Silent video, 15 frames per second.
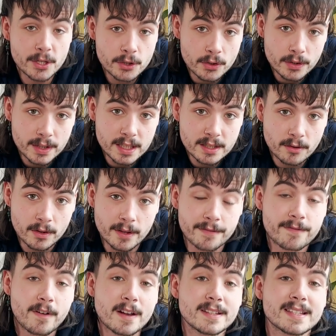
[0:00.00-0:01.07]
sure these are on the
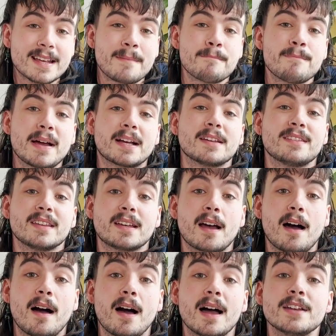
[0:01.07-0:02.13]
front and back of the
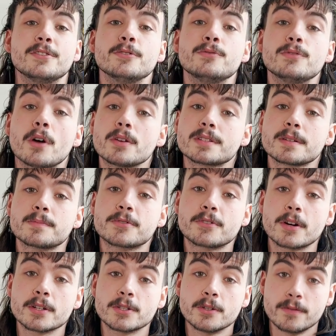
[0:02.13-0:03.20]
car and do not
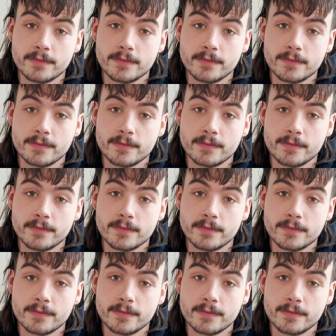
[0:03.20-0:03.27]
obstruct your